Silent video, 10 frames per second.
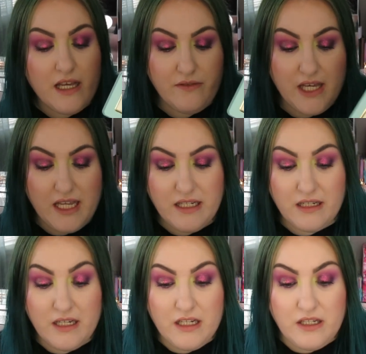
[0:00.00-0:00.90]
then
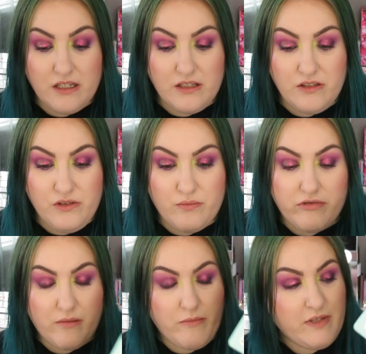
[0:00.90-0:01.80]
you're
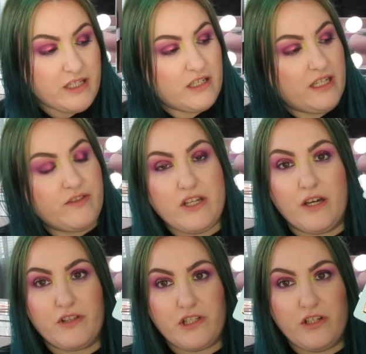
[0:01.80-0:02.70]
probably going to like the
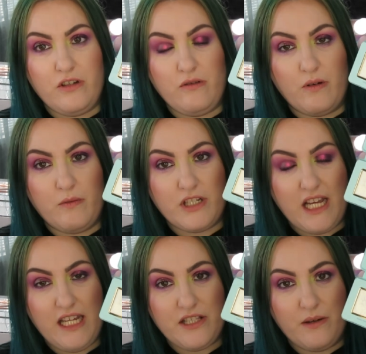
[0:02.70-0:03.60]
other two
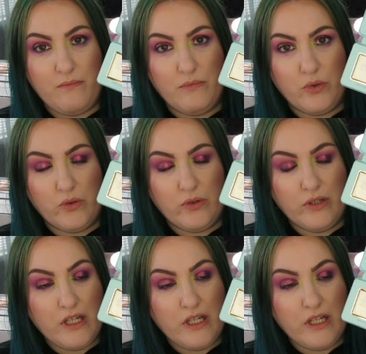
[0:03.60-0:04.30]
shades more.